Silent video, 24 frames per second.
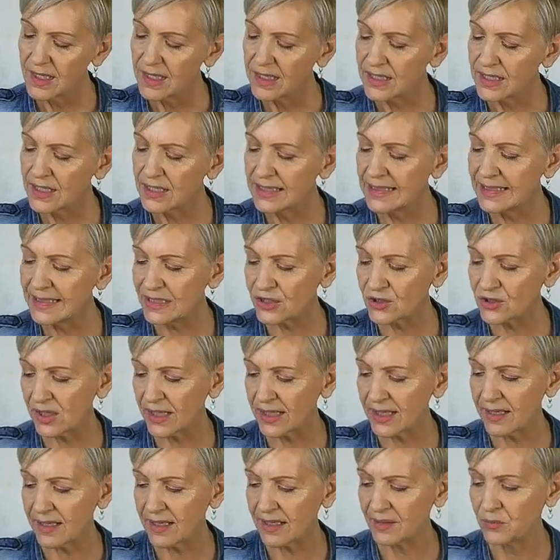You
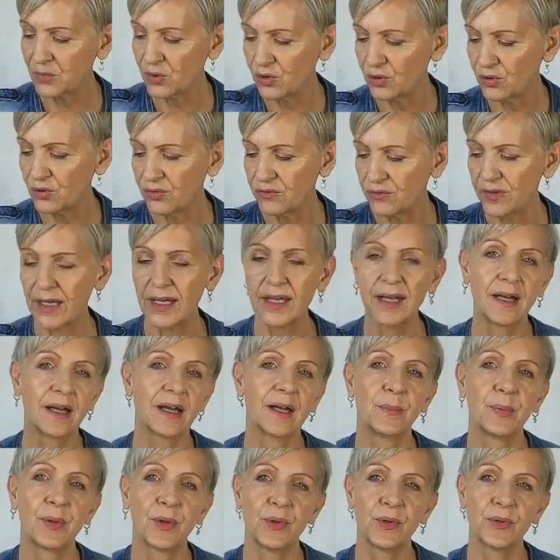literally can't move
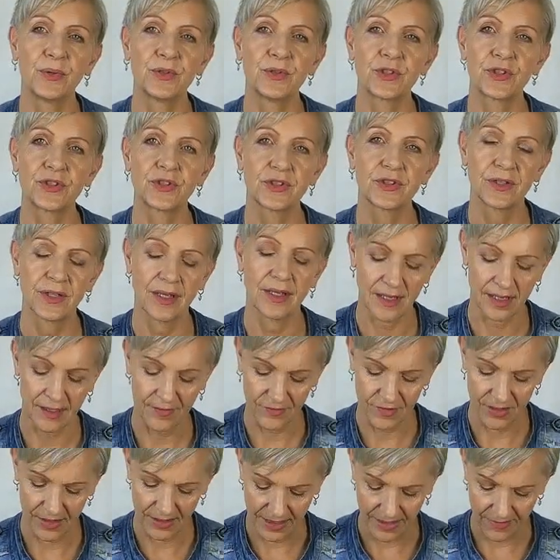a pooch
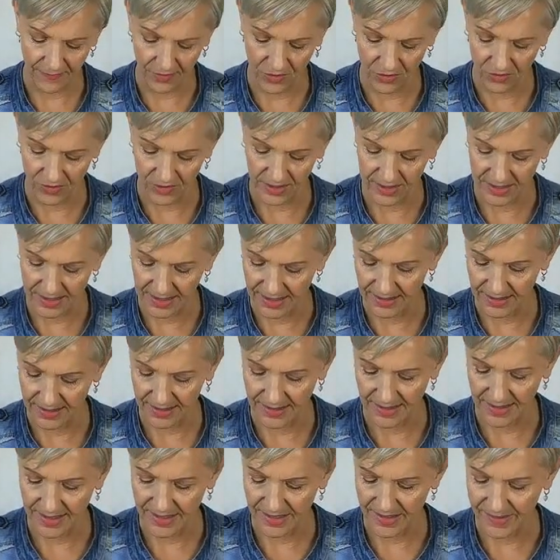after they've gone and
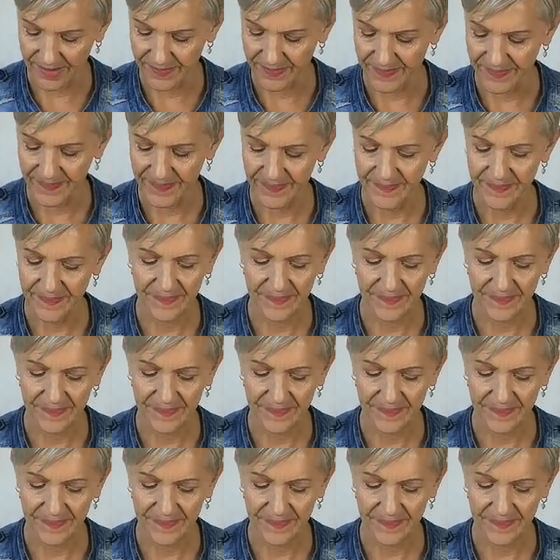done